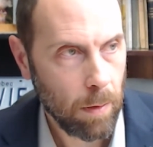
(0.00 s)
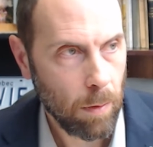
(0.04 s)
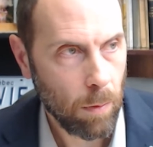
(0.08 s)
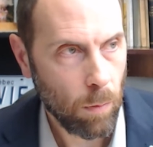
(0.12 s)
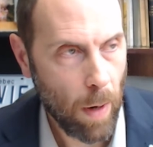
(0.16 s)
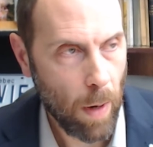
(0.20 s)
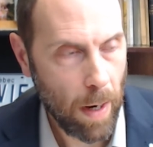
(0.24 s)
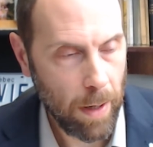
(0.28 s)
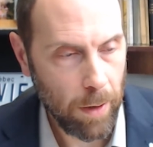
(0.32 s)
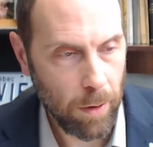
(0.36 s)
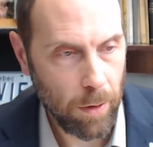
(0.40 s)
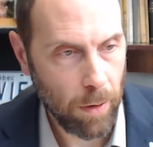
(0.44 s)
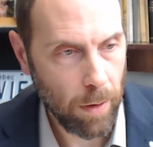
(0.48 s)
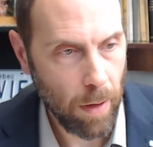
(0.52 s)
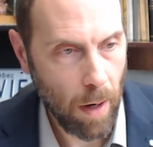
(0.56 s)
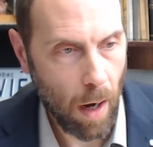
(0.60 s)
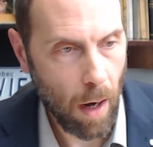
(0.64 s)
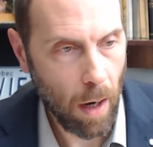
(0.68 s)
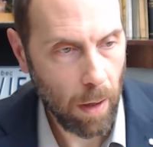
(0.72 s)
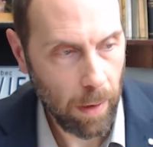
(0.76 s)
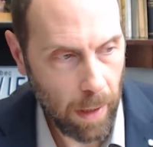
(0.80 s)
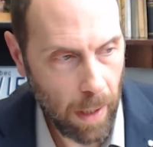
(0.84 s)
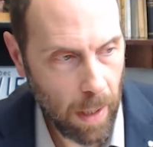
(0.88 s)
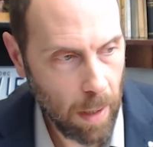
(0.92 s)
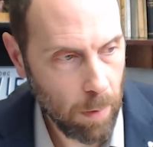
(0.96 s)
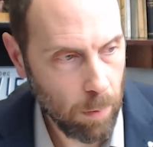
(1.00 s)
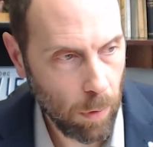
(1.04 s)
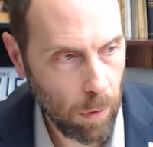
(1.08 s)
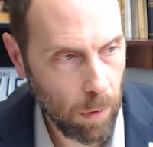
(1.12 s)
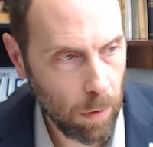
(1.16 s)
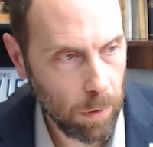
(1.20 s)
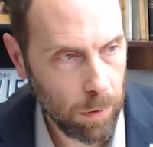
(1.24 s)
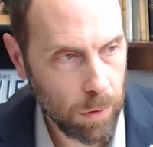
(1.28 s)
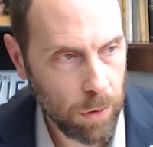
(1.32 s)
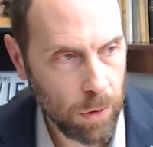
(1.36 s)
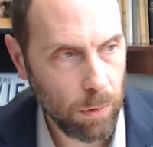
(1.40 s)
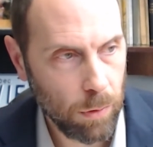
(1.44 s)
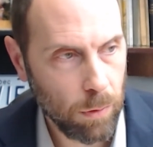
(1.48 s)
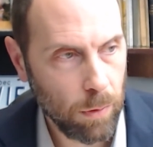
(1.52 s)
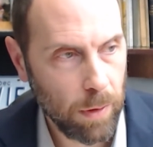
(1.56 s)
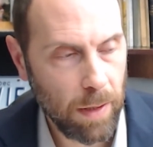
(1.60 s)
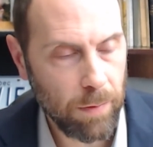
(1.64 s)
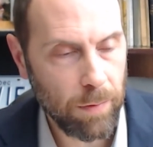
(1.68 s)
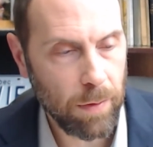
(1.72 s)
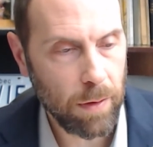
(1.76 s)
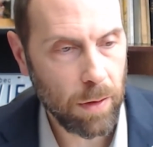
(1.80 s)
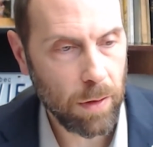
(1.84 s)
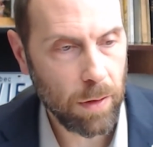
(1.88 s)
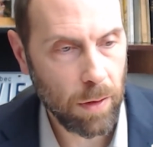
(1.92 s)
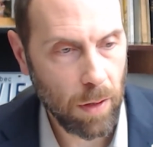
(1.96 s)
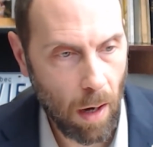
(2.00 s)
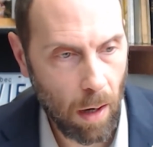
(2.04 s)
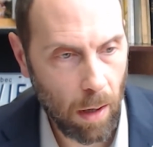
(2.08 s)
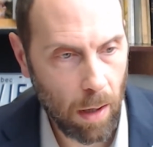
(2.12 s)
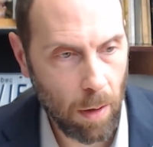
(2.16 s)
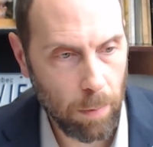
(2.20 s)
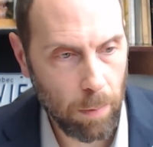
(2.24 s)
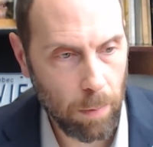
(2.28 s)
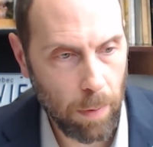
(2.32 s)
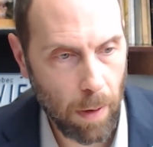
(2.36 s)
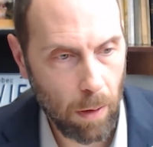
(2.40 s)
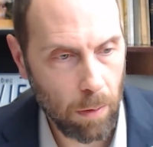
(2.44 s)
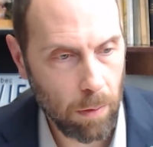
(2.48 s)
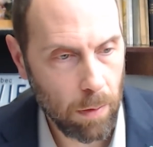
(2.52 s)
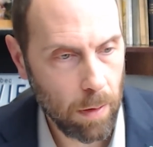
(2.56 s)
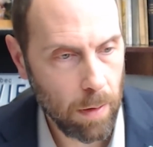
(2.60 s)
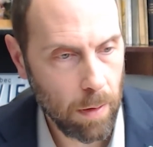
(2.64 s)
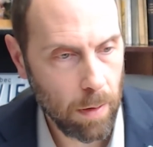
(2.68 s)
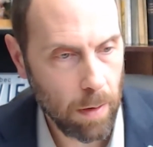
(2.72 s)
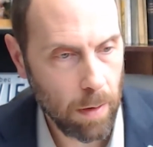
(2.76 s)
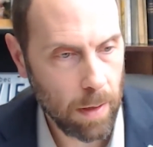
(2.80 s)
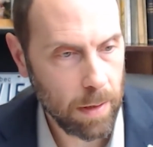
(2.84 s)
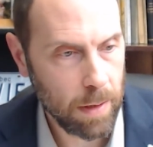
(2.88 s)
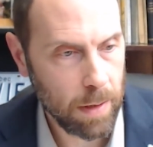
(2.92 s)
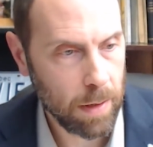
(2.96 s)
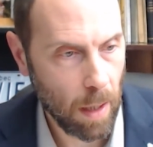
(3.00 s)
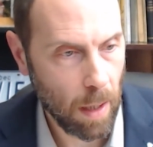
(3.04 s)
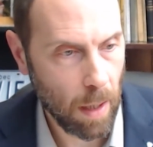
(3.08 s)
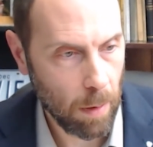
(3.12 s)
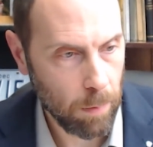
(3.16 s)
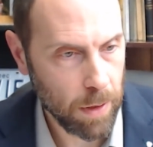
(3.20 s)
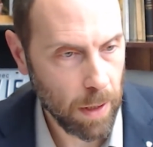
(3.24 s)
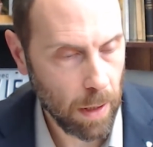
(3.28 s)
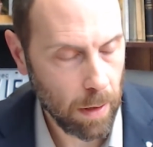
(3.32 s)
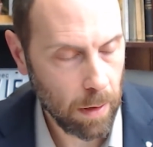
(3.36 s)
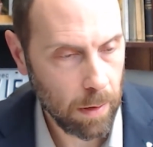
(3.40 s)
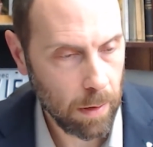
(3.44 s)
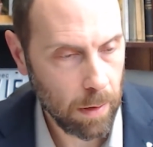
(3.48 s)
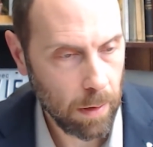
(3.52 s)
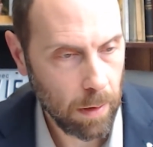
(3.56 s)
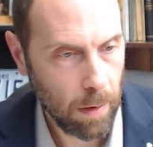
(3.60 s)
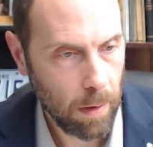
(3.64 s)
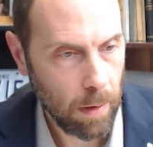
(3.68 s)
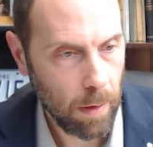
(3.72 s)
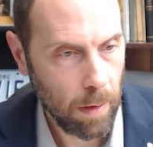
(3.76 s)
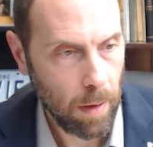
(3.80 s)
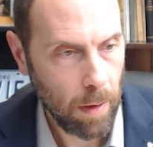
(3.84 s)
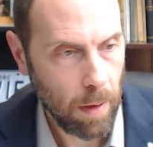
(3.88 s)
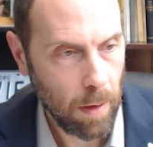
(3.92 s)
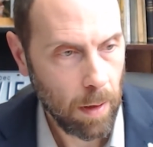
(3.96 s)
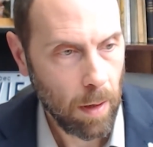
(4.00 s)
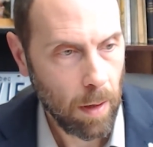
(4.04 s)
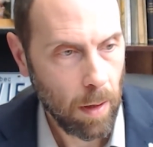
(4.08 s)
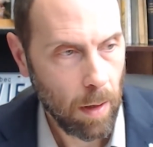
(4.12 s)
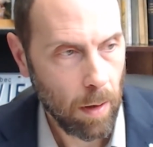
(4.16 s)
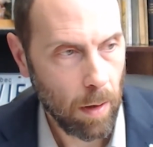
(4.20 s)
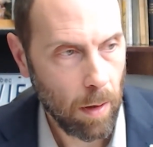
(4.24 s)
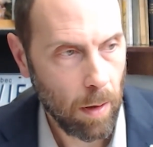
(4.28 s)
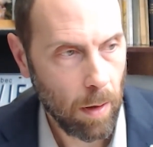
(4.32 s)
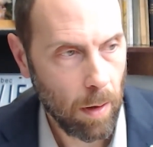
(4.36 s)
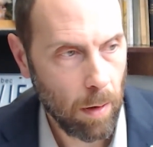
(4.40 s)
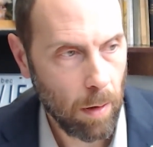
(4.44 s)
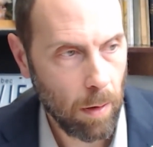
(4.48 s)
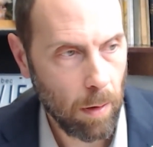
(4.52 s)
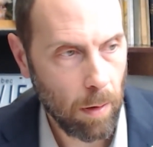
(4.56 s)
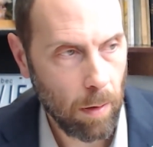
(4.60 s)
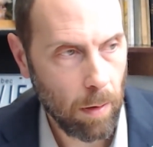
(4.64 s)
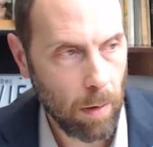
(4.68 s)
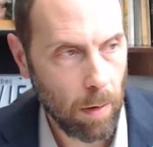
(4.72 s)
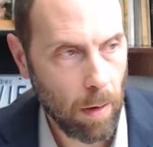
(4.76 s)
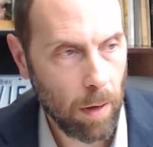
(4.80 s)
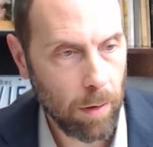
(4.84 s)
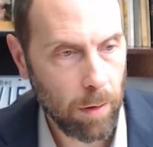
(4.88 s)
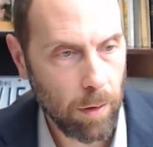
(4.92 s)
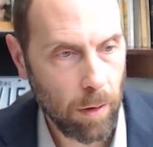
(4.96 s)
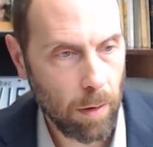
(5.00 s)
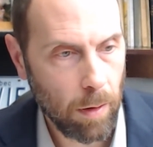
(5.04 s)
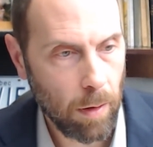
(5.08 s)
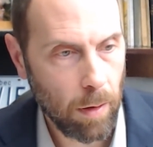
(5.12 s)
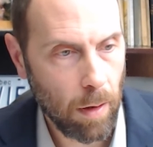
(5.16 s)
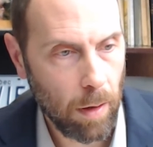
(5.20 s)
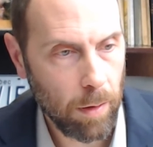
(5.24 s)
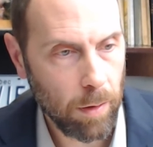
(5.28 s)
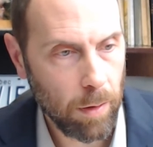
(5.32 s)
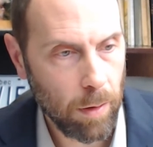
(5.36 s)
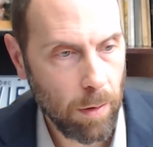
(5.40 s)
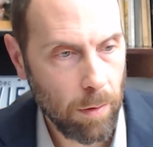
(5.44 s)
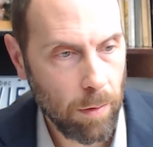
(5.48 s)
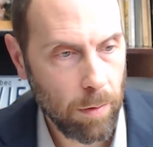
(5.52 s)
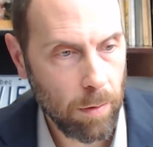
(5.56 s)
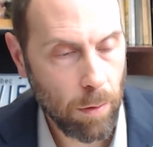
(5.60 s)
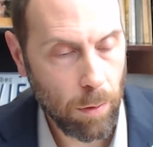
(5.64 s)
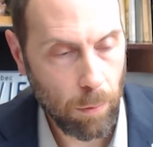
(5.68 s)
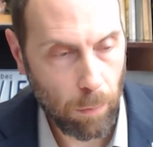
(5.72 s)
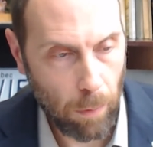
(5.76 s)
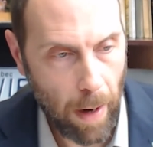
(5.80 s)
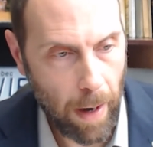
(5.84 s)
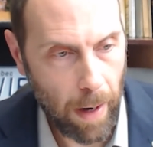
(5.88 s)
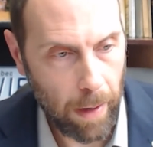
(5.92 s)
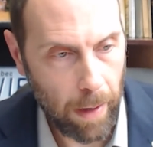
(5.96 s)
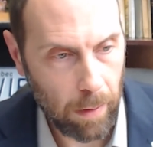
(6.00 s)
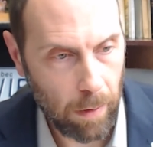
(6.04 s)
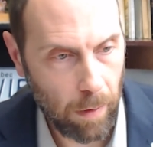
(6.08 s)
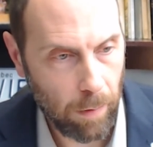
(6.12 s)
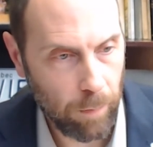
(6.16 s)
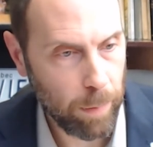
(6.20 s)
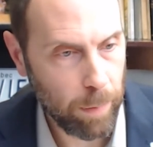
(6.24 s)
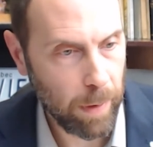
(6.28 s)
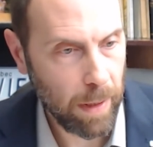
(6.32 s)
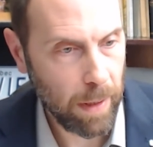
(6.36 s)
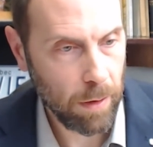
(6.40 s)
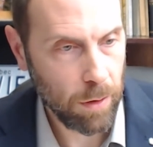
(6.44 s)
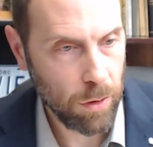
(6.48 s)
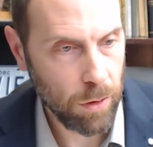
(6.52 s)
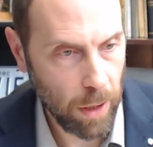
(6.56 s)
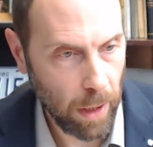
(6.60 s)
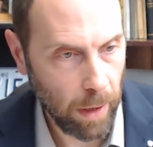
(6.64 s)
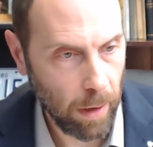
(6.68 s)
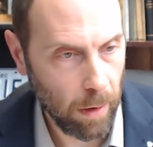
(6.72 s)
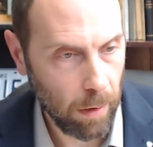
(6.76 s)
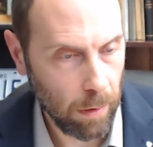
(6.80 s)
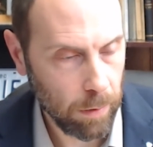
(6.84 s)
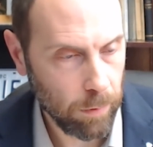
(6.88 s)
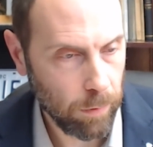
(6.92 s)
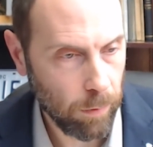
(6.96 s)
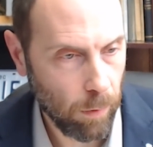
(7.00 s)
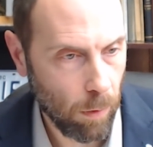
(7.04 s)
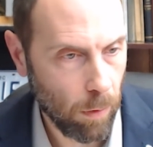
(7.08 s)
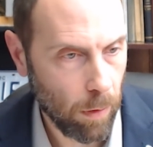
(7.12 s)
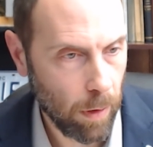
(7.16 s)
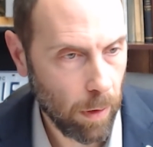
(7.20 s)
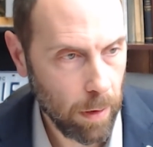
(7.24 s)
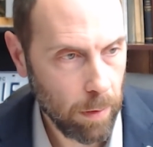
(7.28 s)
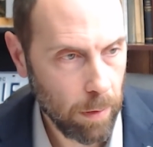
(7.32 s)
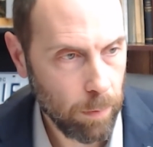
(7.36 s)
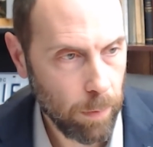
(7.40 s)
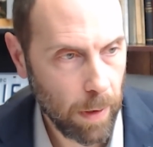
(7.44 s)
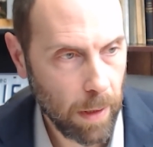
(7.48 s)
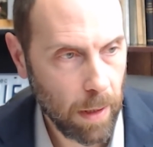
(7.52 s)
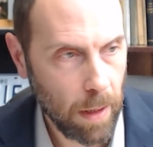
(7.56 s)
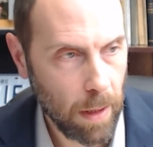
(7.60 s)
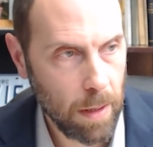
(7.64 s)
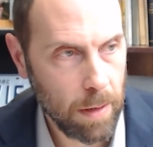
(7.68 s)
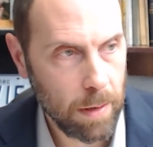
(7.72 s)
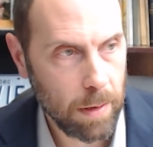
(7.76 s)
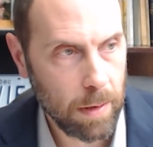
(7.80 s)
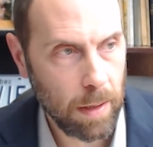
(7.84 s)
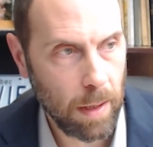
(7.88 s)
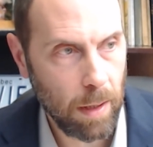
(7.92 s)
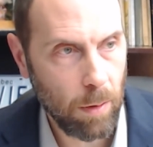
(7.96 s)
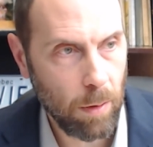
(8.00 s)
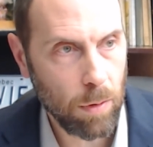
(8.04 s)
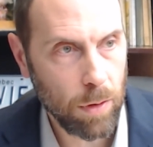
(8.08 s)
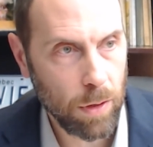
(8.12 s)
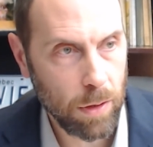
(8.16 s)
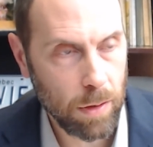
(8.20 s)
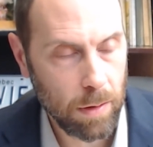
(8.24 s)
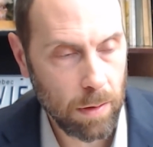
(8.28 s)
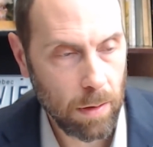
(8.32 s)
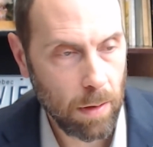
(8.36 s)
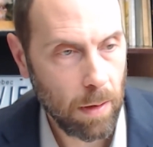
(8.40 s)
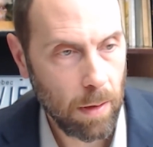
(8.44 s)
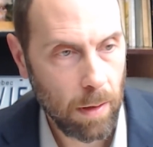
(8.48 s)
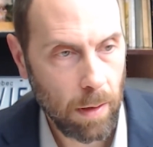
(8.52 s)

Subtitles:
rendered unable to even talk about this subject under threat of being jailed for it, because he was